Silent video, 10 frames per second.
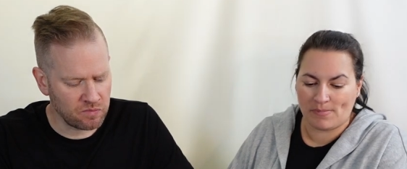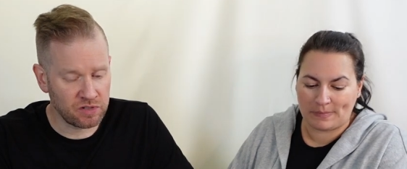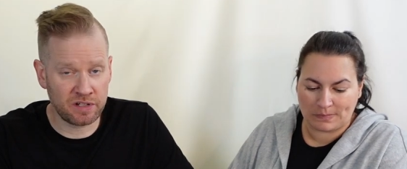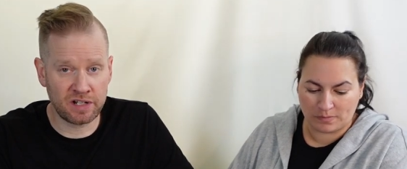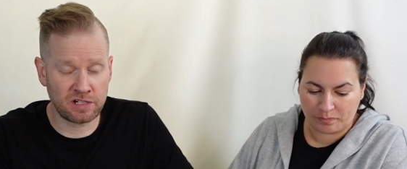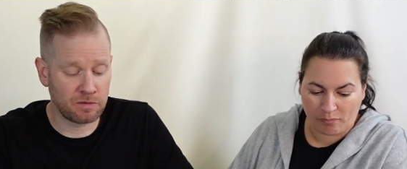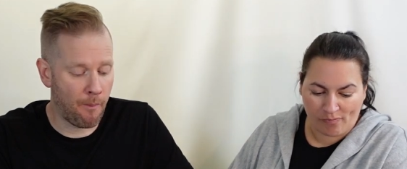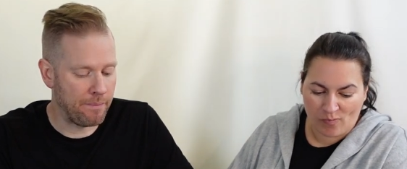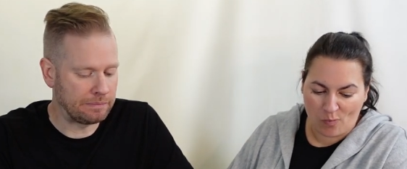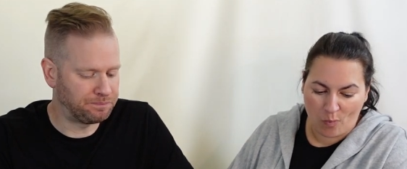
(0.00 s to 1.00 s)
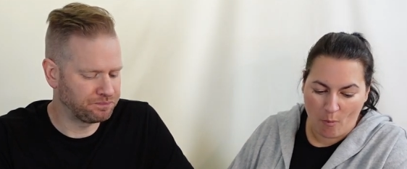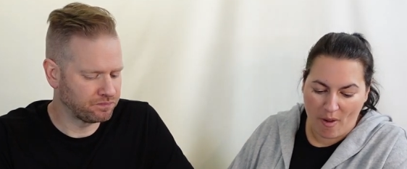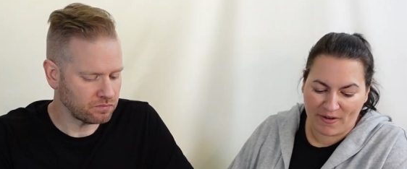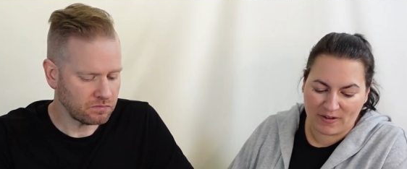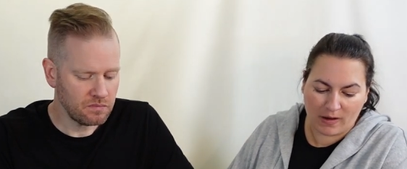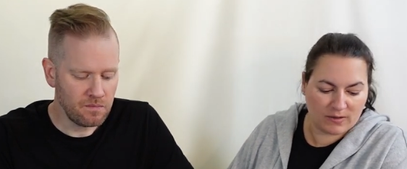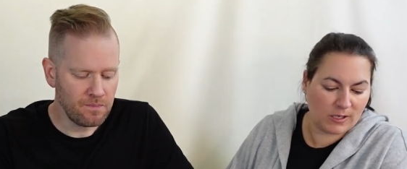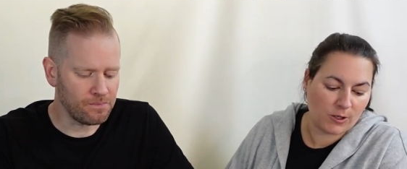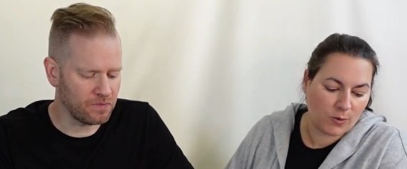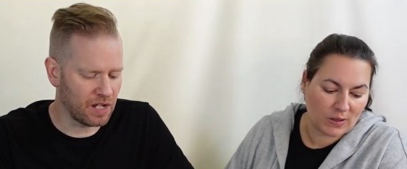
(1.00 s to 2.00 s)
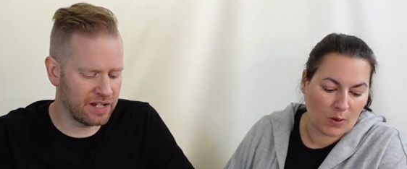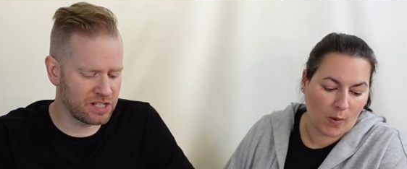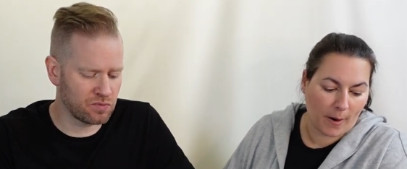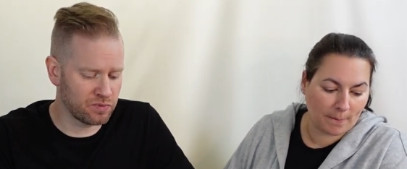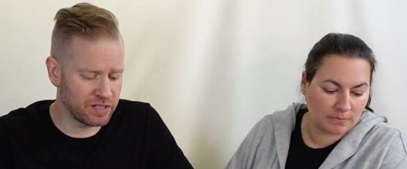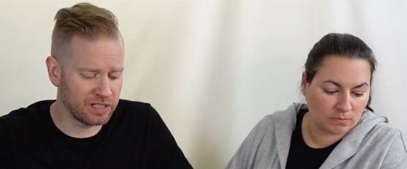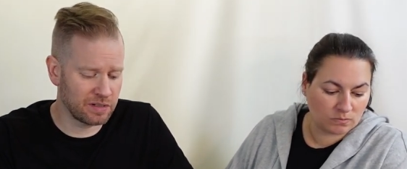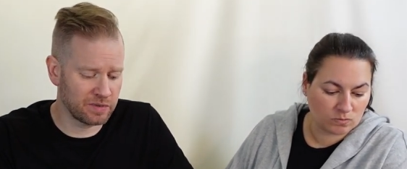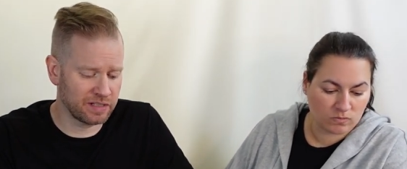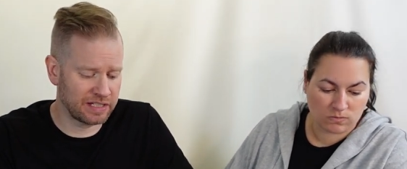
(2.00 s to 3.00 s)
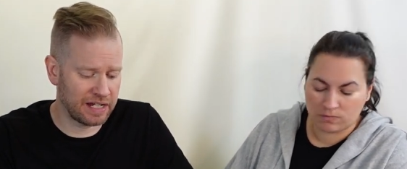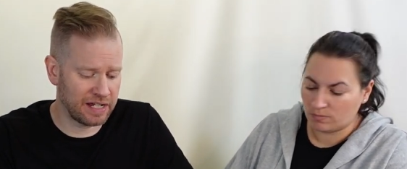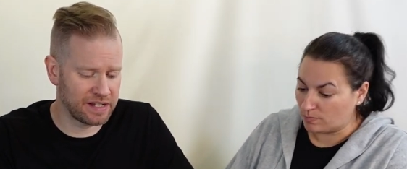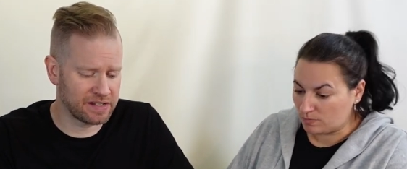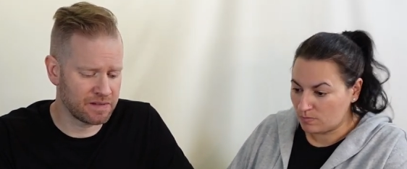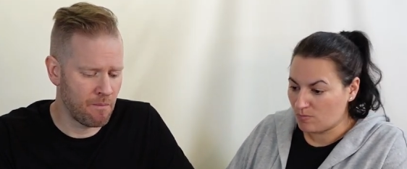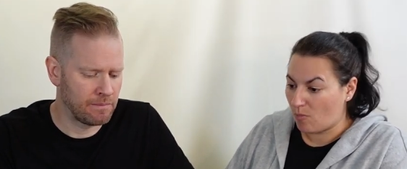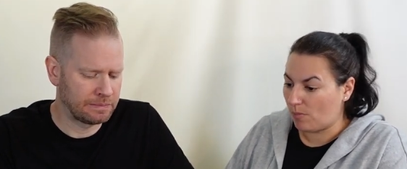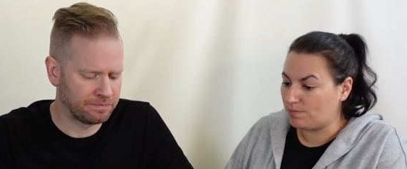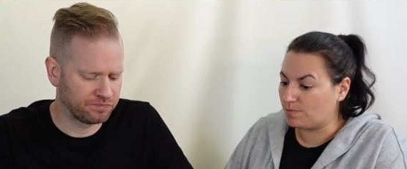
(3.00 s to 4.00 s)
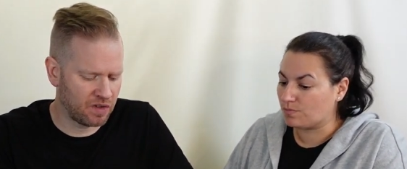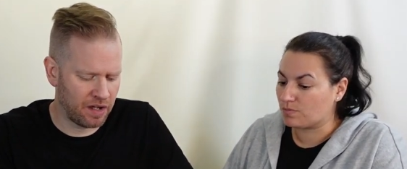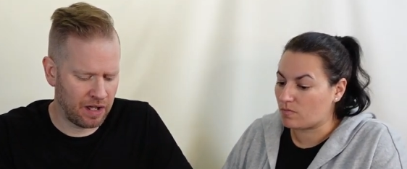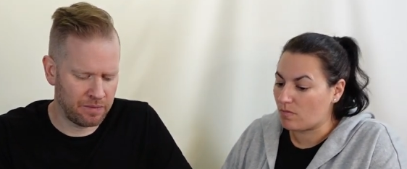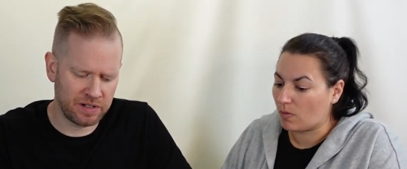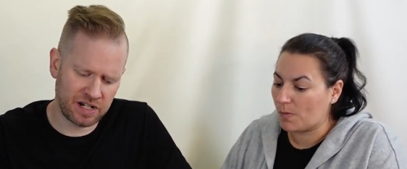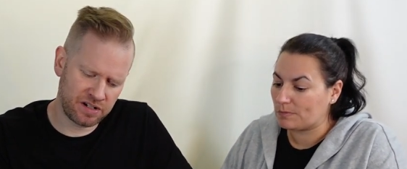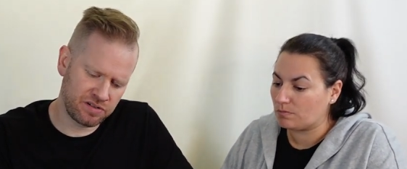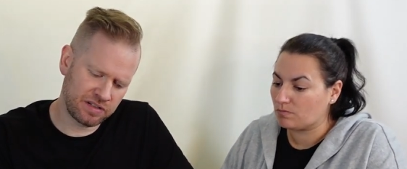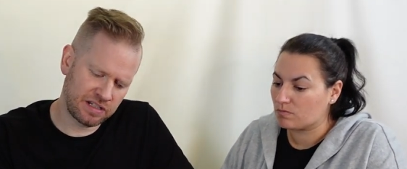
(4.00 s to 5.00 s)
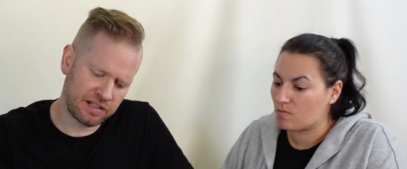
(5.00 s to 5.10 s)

Speaker 1: delish.
Speaker 2: I could not take you anywhere. It's
Speaker 1: really, really nice. I, I would actually